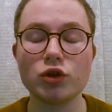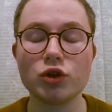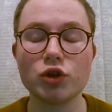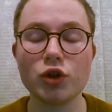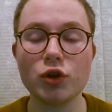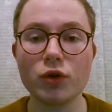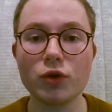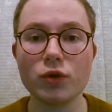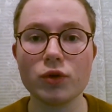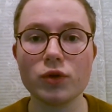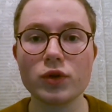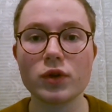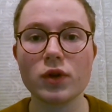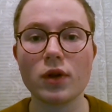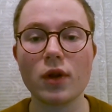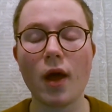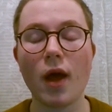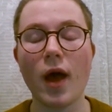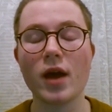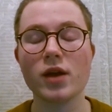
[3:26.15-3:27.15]

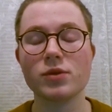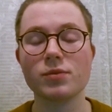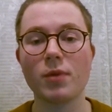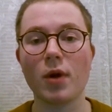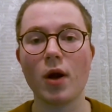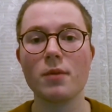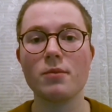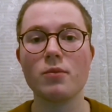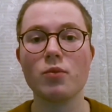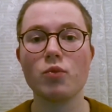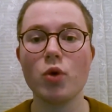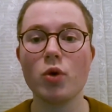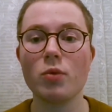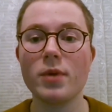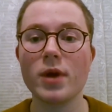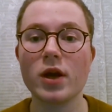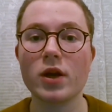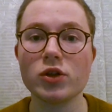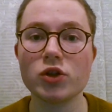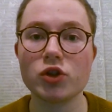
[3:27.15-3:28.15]
choose x prime will
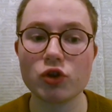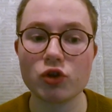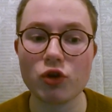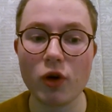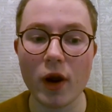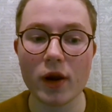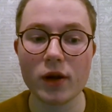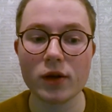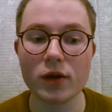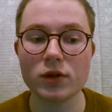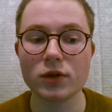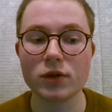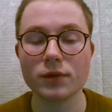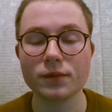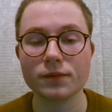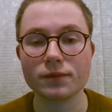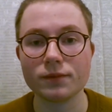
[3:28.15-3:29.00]
be constrained.